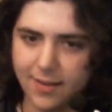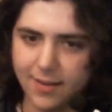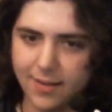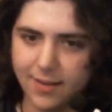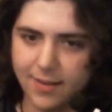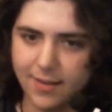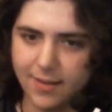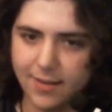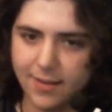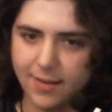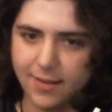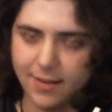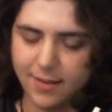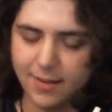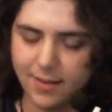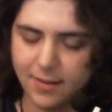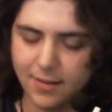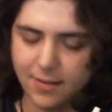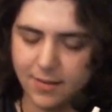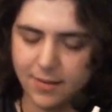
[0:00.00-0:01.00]

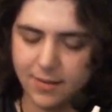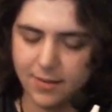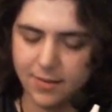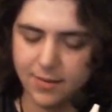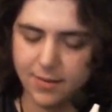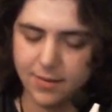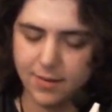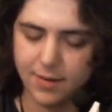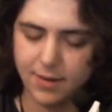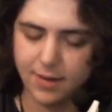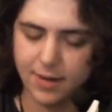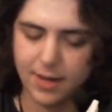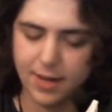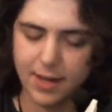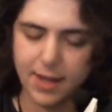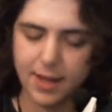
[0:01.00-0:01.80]
(silence)